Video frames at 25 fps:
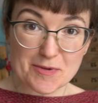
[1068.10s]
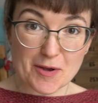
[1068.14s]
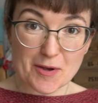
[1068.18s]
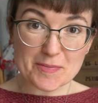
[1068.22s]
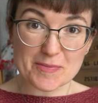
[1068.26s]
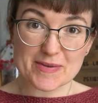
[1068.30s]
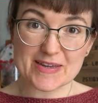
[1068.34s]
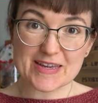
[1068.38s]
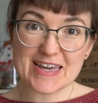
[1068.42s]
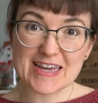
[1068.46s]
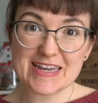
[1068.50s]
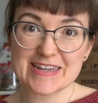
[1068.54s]

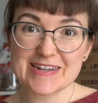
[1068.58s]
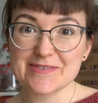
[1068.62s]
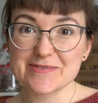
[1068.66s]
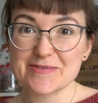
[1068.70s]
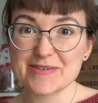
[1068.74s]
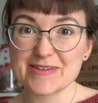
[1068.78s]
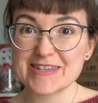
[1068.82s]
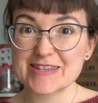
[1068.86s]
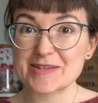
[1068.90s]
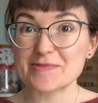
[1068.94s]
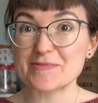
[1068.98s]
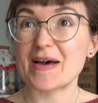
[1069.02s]
popping in
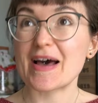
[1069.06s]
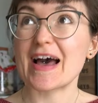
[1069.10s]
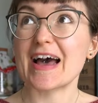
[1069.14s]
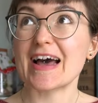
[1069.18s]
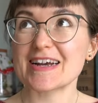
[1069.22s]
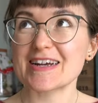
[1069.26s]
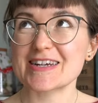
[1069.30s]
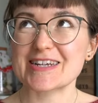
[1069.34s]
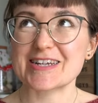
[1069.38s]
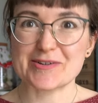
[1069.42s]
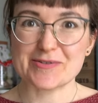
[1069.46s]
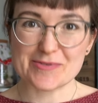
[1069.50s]
with some
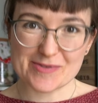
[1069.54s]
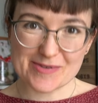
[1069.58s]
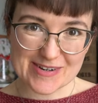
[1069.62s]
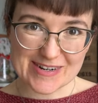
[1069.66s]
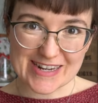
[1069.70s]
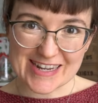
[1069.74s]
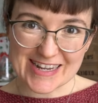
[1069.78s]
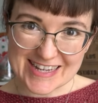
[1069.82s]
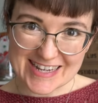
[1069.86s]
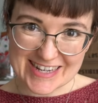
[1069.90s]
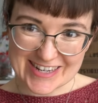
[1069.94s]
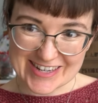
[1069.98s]
actual
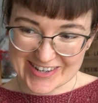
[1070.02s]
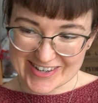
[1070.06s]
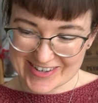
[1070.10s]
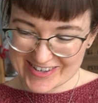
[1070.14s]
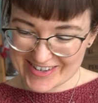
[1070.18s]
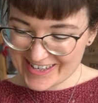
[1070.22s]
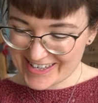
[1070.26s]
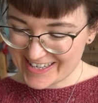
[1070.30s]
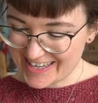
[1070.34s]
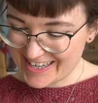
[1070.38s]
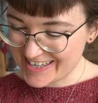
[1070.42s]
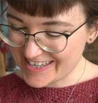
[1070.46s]
knitting
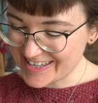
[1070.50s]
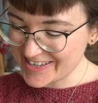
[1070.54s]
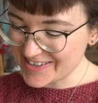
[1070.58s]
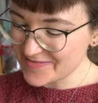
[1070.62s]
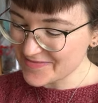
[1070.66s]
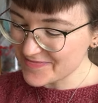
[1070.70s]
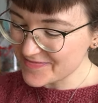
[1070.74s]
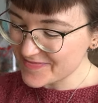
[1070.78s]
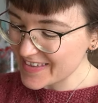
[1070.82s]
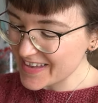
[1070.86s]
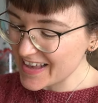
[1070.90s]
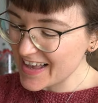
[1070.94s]
content
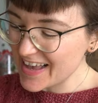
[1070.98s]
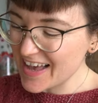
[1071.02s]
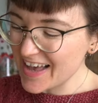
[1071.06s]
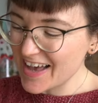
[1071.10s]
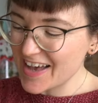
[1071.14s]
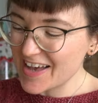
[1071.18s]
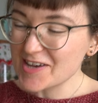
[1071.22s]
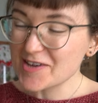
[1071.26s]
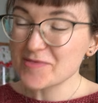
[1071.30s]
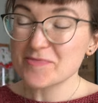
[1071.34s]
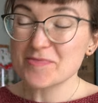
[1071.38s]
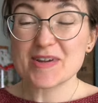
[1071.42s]

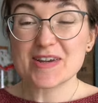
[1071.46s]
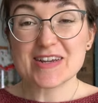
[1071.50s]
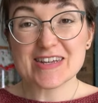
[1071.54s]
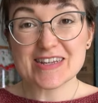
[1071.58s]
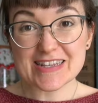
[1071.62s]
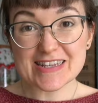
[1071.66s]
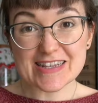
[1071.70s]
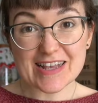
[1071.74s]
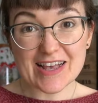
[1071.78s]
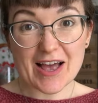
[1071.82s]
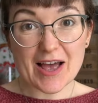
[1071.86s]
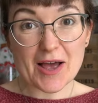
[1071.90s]

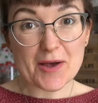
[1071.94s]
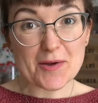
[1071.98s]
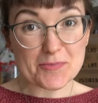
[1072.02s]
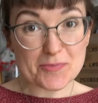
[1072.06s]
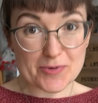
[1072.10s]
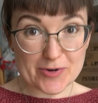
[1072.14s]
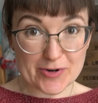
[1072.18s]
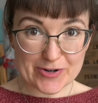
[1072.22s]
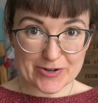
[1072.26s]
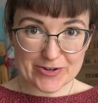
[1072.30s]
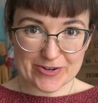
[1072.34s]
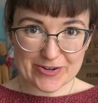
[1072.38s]
because
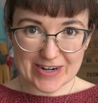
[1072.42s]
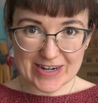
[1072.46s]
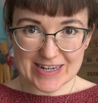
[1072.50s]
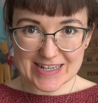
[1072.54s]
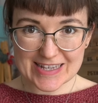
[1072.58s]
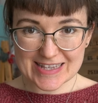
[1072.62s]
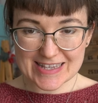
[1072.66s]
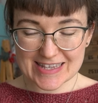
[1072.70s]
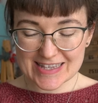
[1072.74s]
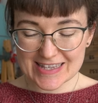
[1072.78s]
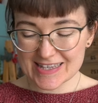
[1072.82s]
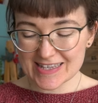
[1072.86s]

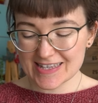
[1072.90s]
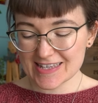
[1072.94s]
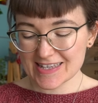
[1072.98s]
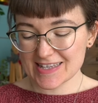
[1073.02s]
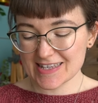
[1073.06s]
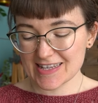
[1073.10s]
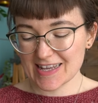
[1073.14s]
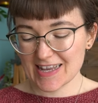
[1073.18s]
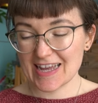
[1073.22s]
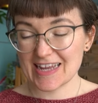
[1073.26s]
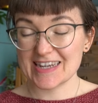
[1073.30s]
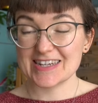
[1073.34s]
progress
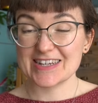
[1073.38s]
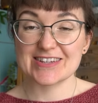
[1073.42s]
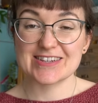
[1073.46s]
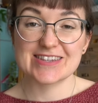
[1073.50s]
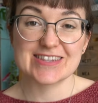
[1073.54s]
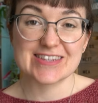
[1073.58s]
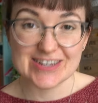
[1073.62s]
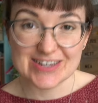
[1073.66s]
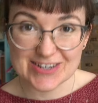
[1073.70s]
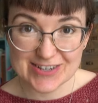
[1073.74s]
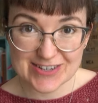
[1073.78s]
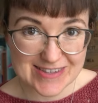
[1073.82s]
and
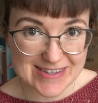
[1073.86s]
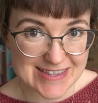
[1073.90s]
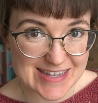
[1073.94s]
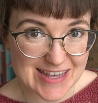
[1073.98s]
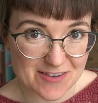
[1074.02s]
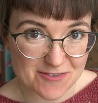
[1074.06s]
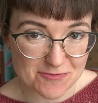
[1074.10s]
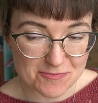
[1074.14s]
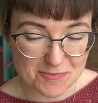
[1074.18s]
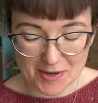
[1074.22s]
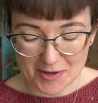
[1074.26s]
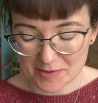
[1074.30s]
decisions
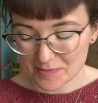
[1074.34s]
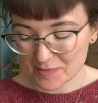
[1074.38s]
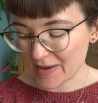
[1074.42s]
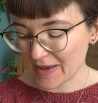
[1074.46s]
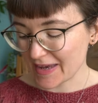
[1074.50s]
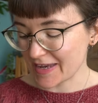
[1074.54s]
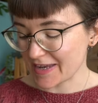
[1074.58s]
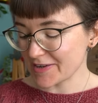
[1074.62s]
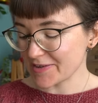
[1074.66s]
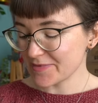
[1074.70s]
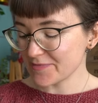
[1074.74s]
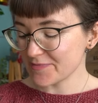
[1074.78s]
have been
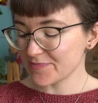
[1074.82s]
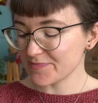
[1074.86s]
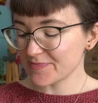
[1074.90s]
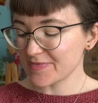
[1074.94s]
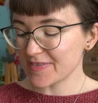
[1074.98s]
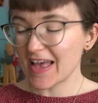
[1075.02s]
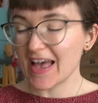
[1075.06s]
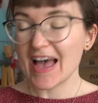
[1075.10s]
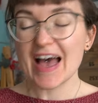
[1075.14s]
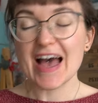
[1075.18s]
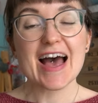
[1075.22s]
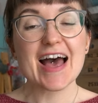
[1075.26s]
made.
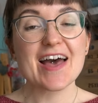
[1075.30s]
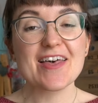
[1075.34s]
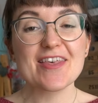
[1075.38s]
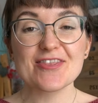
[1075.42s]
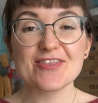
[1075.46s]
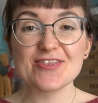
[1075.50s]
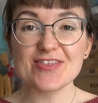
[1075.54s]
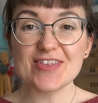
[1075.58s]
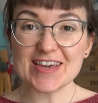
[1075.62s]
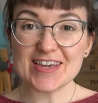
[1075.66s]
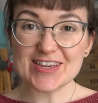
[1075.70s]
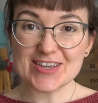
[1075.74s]

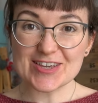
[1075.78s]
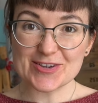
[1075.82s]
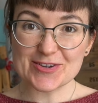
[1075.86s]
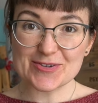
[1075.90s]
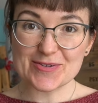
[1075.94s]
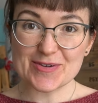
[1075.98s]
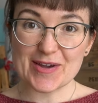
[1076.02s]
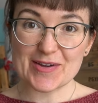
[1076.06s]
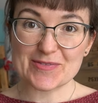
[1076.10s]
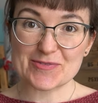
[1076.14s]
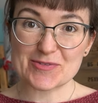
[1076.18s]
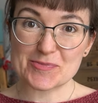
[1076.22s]
Thank you
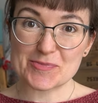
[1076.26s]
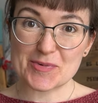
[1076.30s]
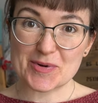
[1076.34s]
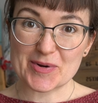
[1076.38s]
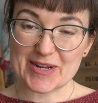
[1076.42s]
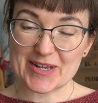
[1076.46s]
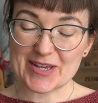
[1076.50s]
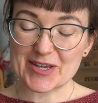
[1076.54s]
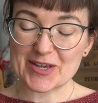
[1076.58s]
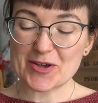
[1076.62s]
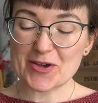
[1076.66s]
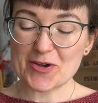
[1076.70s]

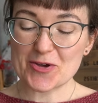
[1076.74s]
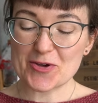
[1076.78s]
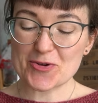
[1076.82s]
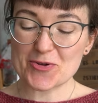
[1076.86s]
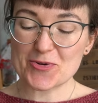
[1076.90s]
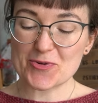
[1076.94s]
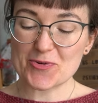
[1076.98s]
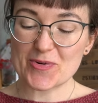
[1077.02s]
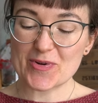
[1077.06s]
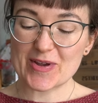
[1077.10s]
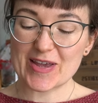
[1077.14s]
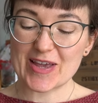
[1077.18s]
everybody
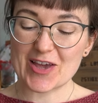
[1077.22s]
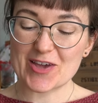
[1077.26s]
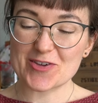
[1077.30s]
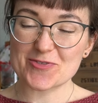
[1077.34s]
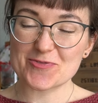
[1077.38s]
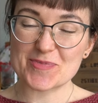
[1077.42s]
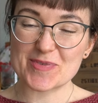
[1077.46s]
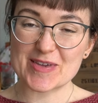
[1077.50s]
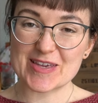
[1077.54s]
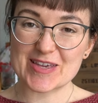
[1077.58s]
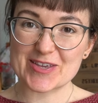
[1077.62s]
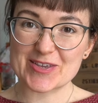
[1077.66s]
who gave
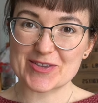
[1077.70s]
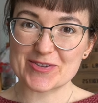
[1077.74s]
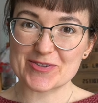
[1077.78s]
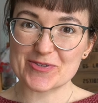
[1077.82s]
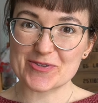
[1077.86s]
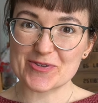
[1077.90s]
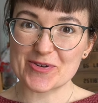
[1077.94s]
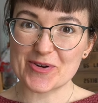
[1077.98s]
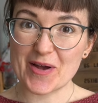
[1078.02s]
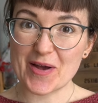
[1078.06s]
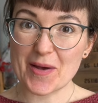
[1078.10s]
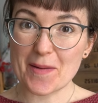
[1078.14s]
me
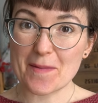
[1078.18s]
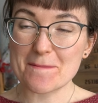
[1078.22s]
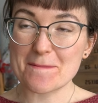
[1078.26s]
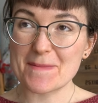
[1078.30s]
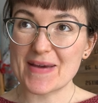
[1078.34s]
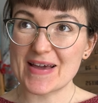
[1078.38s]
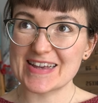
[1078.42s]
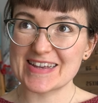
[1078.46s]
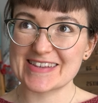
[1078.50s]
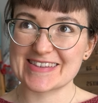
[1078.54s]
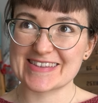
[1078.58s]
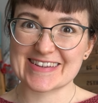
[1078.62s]
your
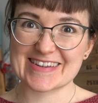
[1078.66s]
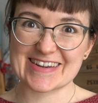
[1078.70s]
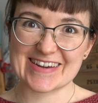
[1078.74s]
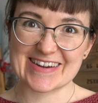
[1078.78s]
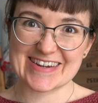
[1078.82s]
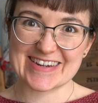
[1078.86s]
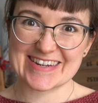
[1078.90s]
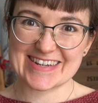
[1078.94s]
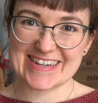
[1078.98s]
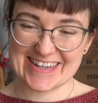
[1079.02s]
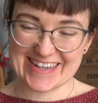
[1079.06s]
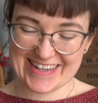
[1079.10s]
amazing
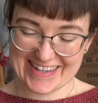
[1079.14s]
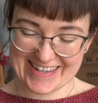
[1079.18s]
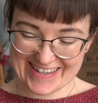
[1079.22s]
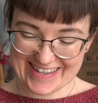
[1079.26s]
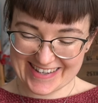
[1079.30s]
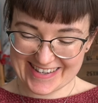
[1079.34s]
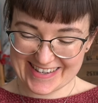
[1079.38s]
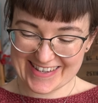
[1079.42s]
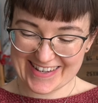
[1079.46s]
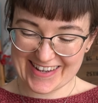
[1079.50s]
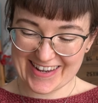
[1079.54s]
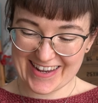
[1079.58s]

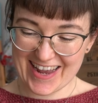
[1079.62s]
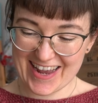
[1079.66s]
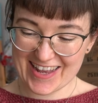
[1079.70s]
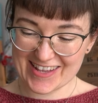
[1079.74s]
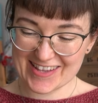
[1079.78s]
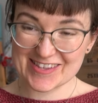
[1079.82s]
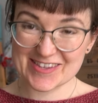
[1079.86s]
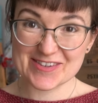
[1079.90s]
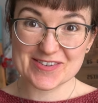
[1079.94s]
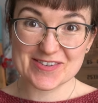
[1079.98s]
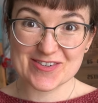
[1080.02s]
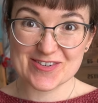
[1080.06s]
ideas. I
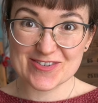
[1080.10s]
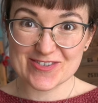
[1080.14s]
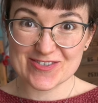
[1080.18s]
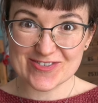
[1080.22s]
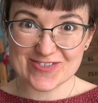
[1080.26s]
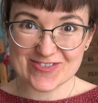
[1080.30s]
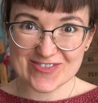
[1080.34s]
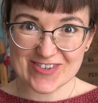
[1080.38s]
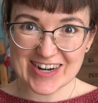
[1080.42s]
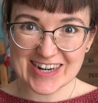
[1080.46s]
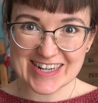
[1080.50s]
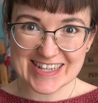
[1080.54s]
had some
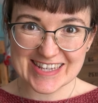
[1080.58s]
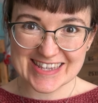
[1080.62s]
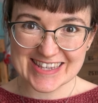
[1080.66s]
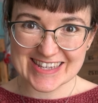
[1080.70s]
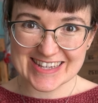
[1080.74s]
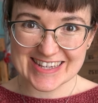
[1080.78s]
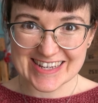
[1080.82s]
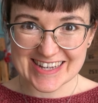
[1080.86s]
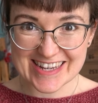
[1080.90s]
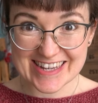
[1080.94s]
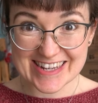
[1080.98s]
crazy